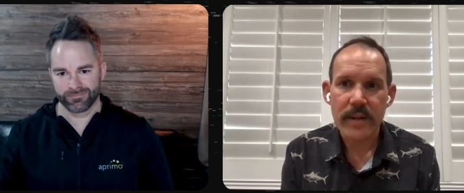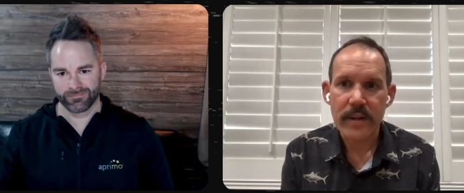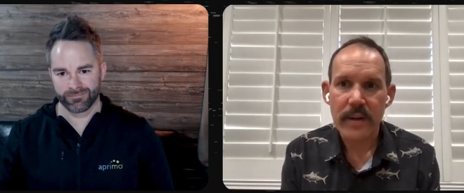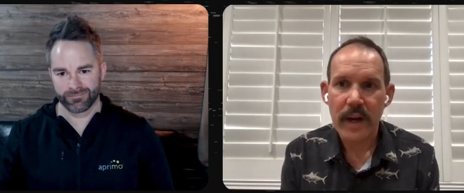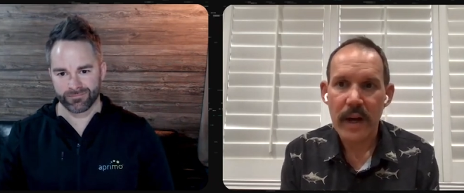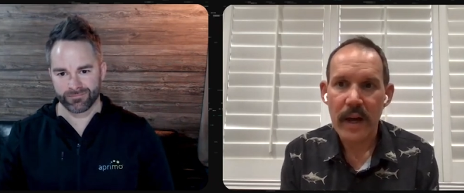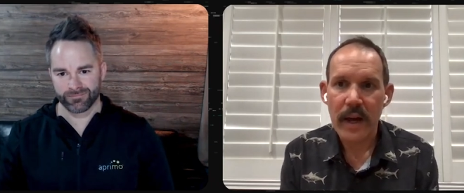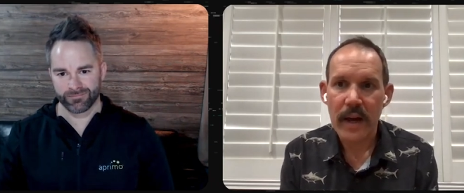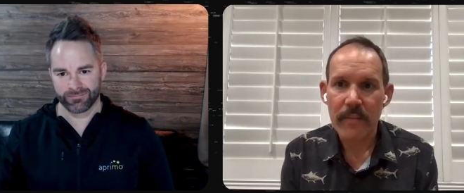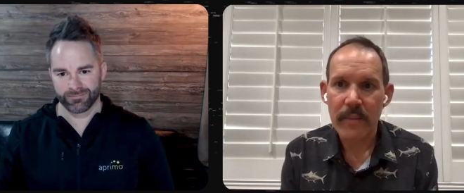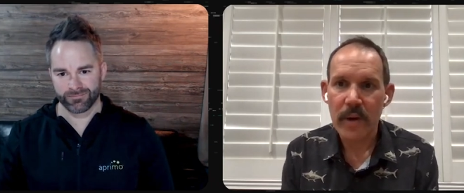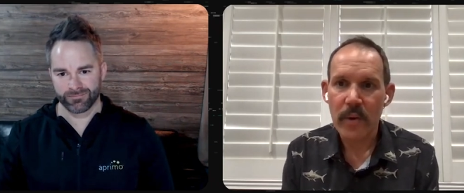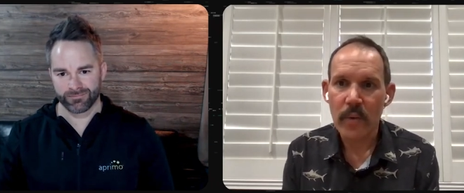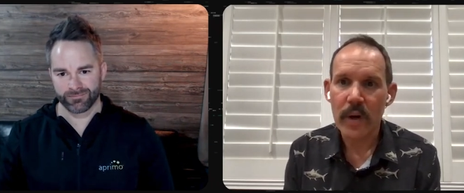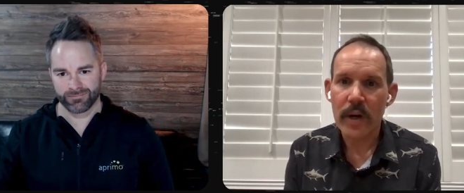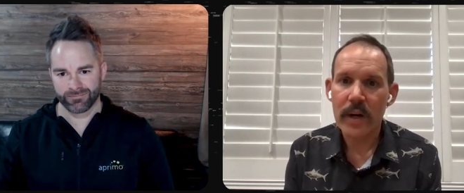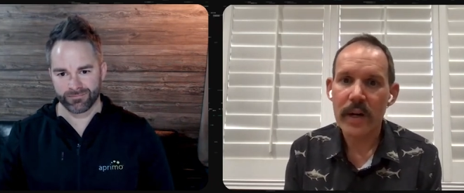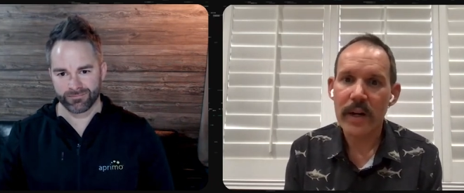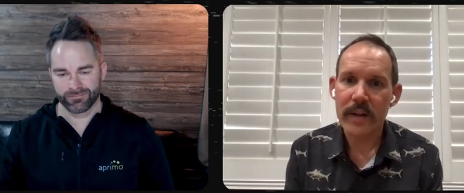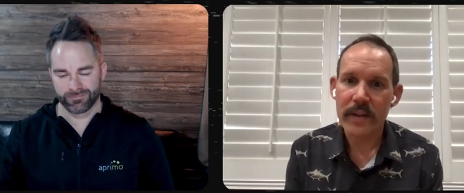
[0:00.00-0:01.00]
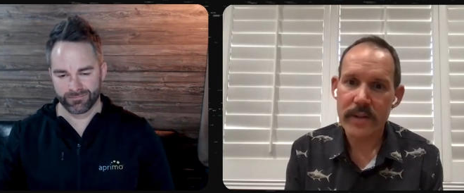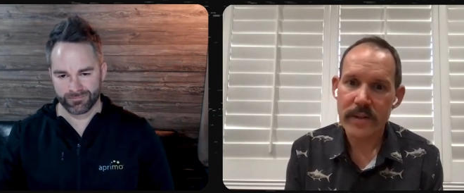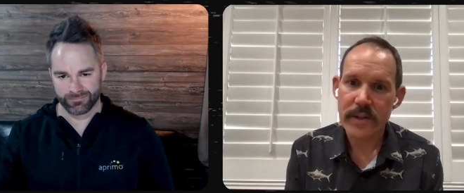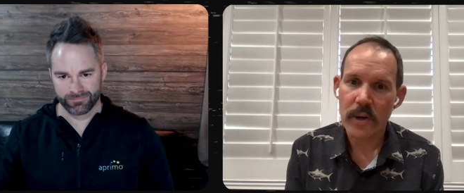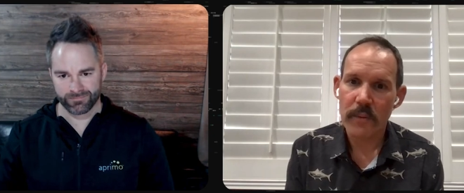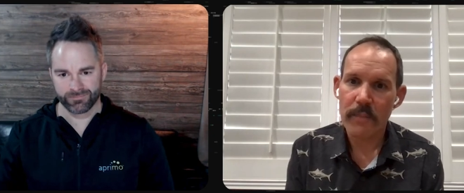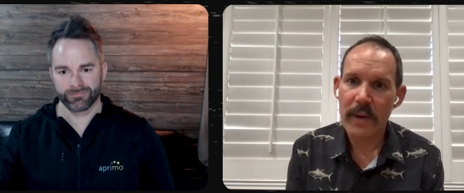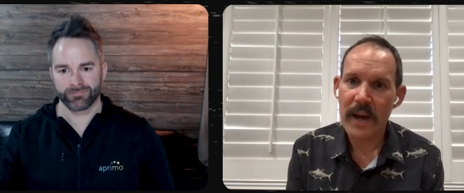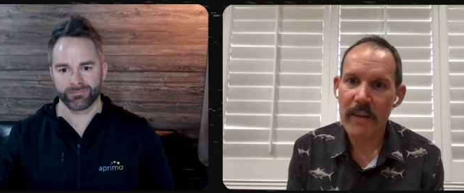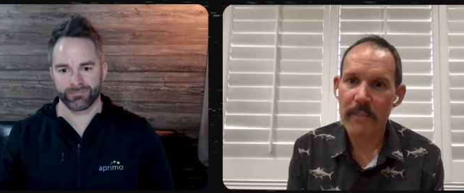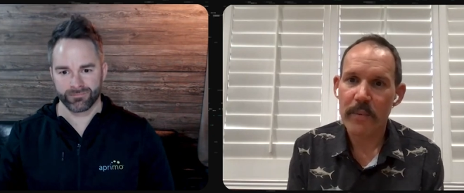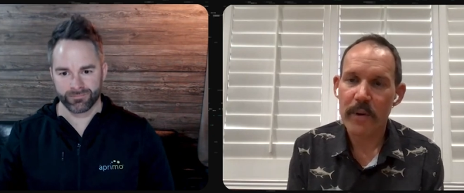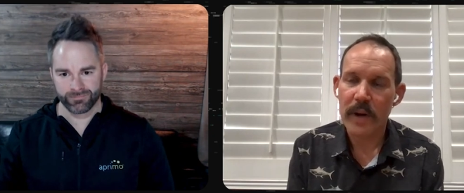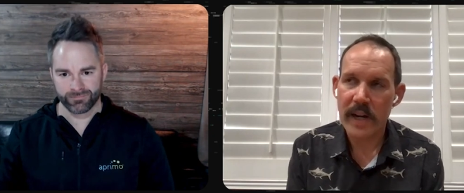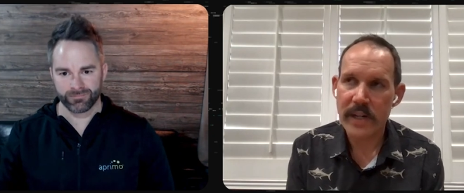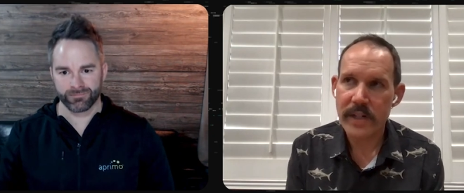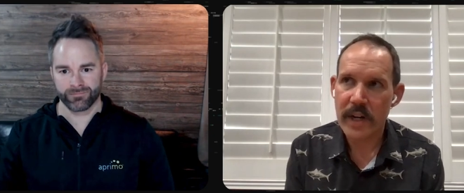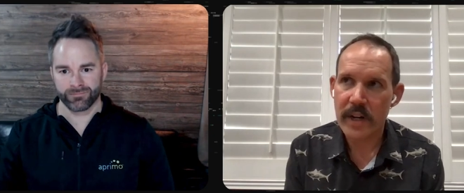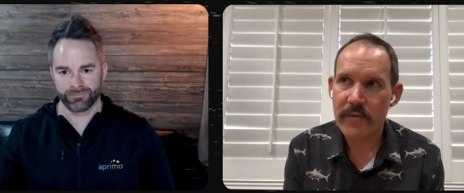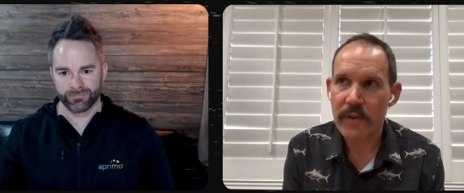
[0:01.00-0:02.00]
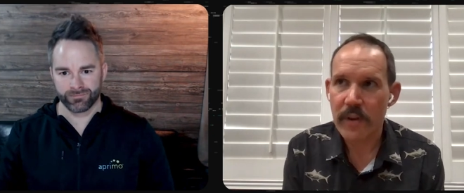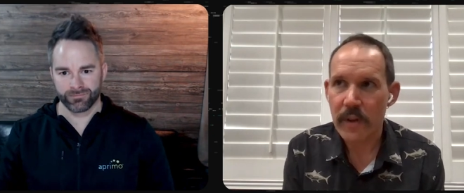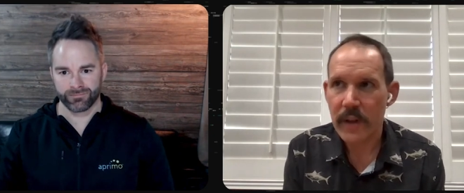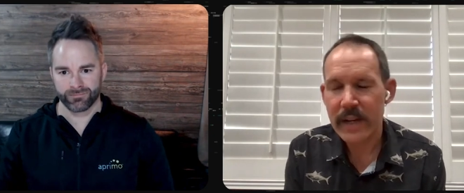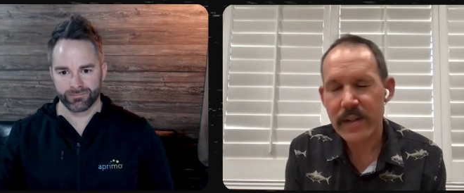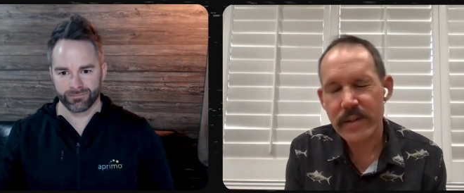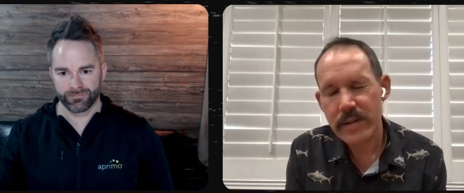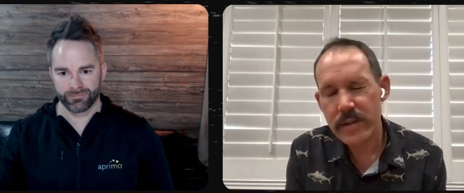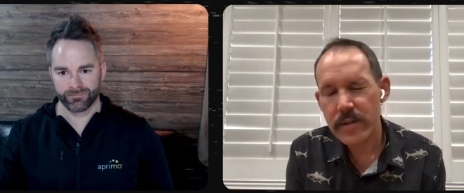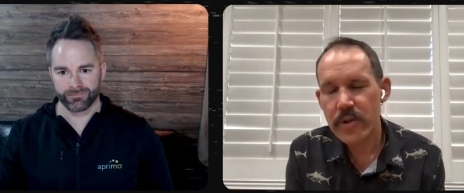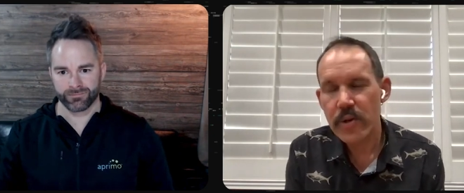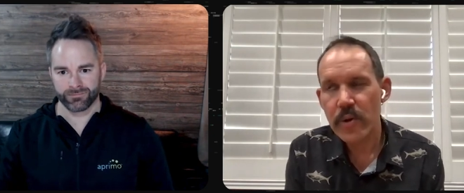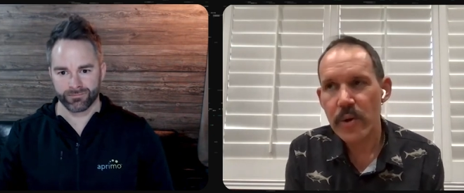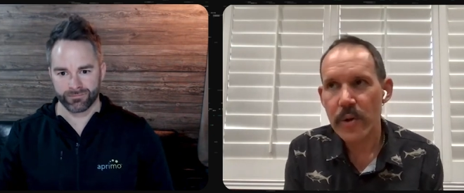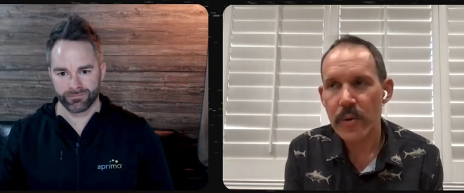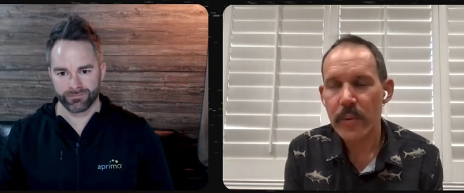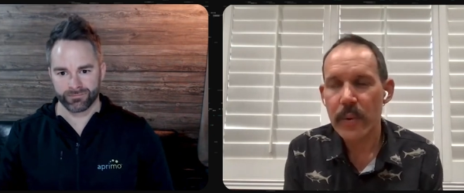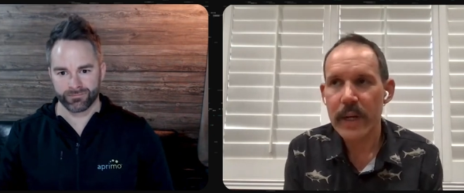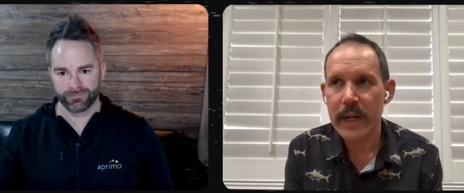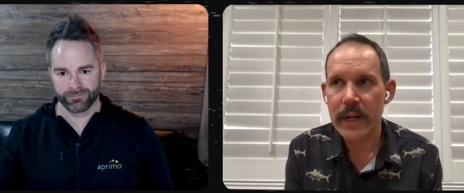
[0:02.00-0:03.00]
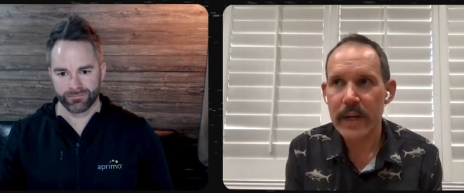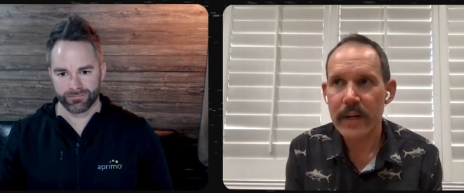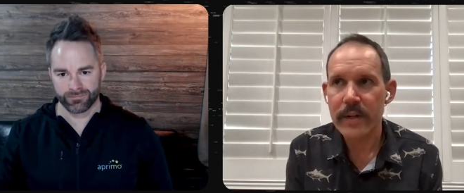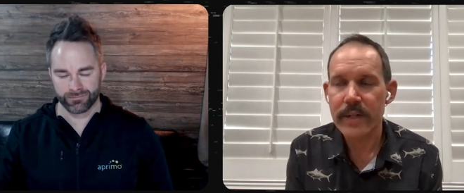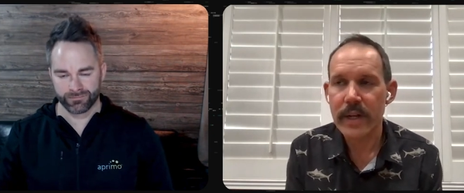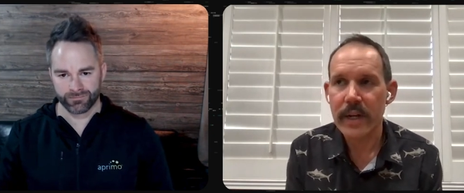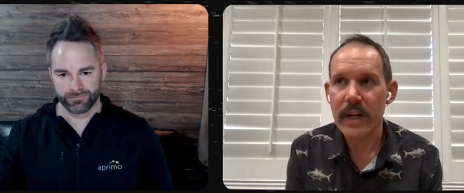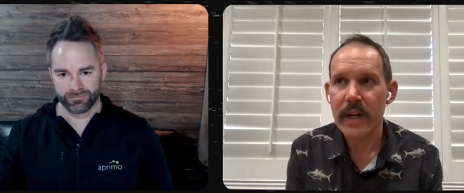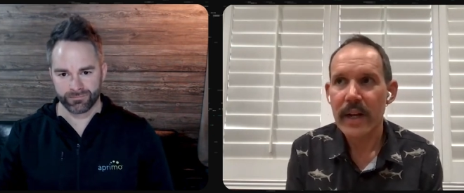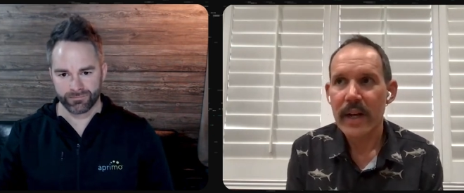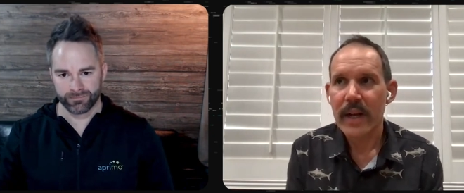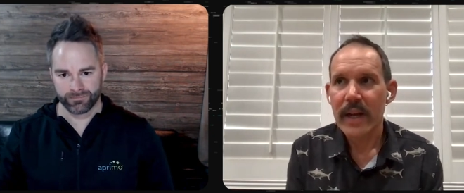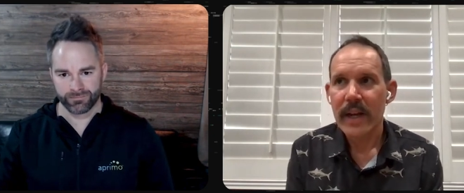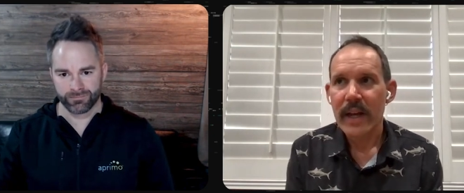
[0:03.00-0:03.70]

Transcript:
Speaker 1: I've been working on this little pet project for the last 2 or 3 years, and